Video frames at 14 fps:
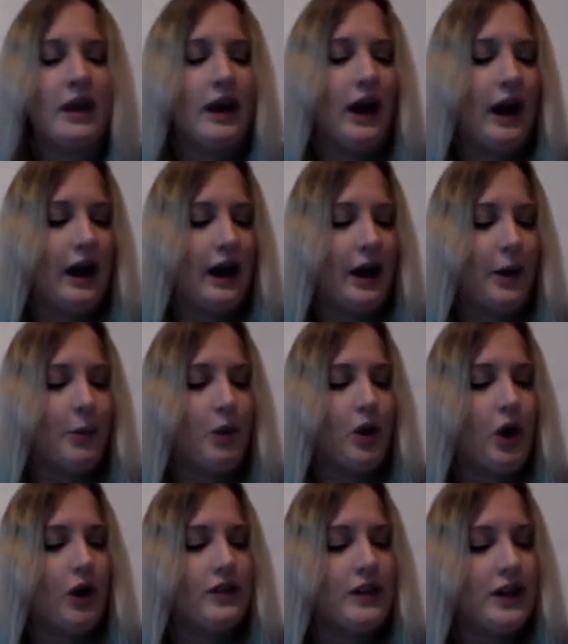On
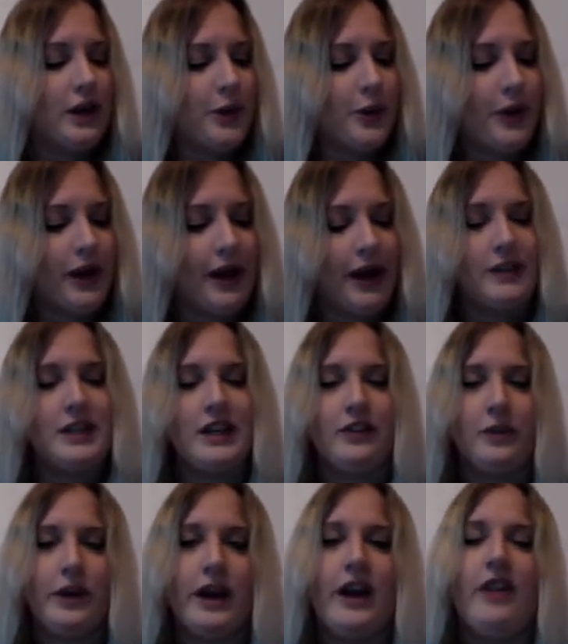the other hand, if we
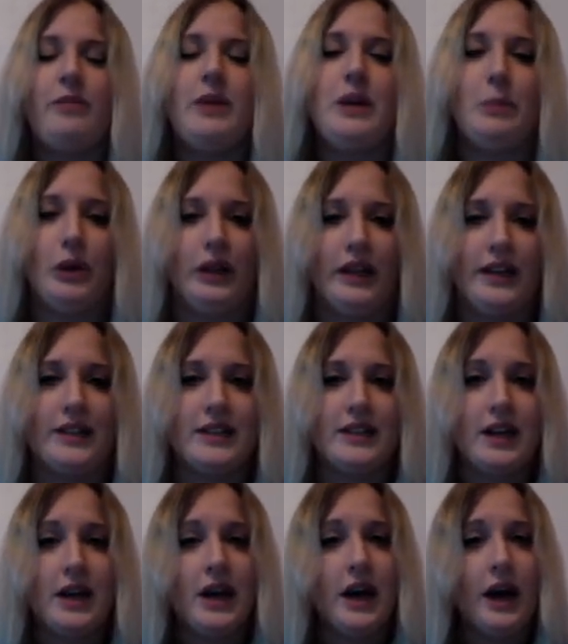have people list
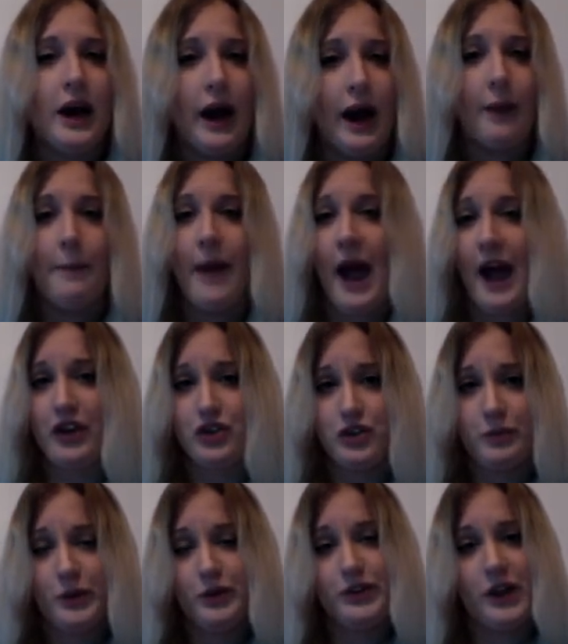
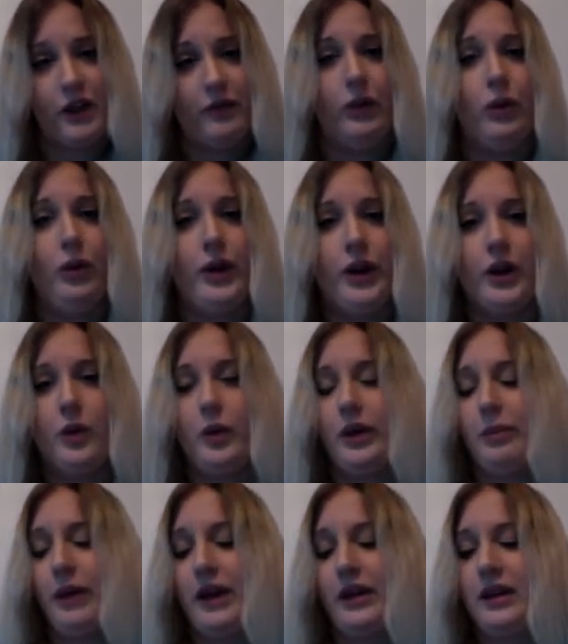attributes of a lawyer, we
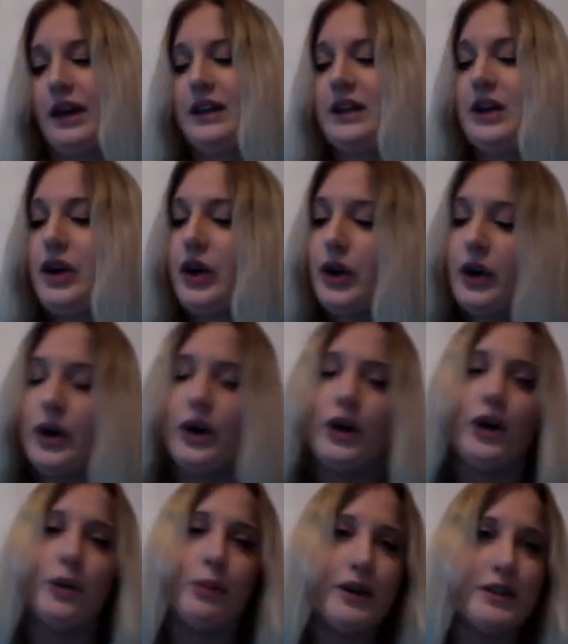might get
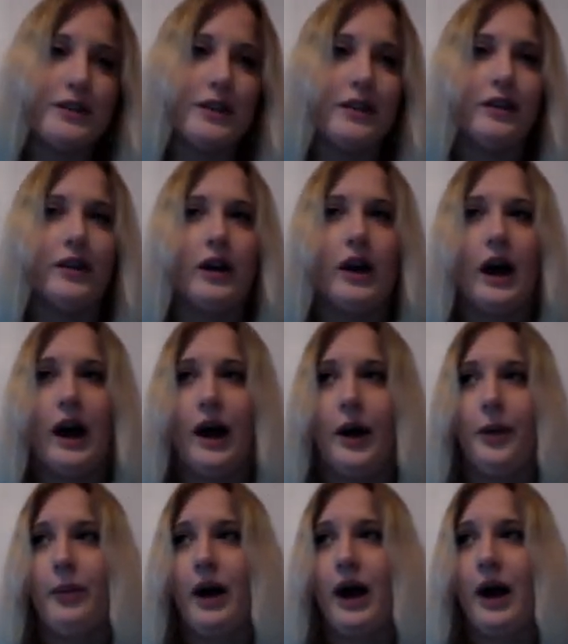person,
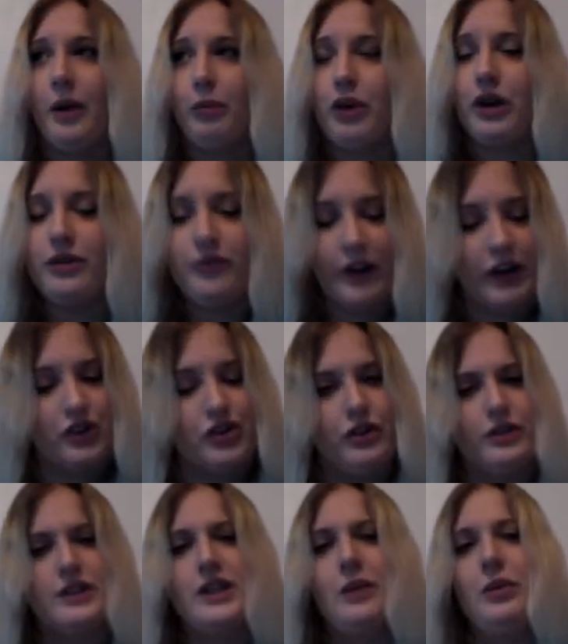a professional,
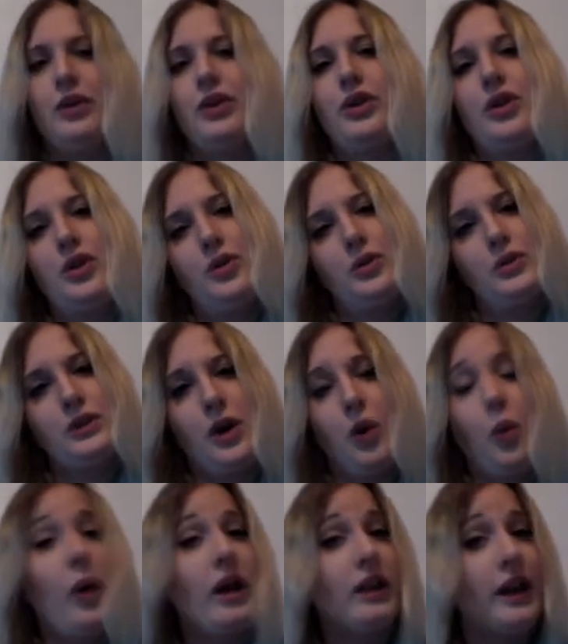someone who's
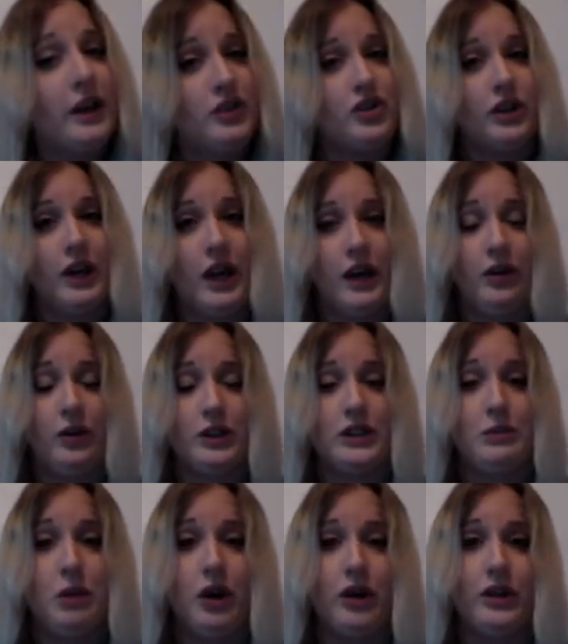well educated or
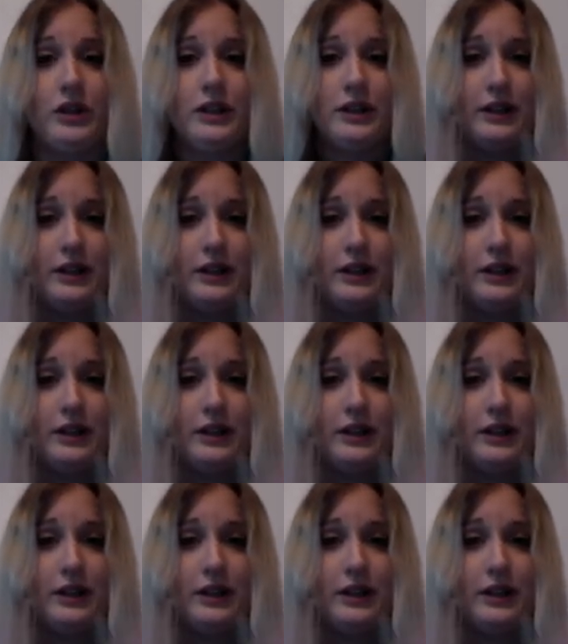smart.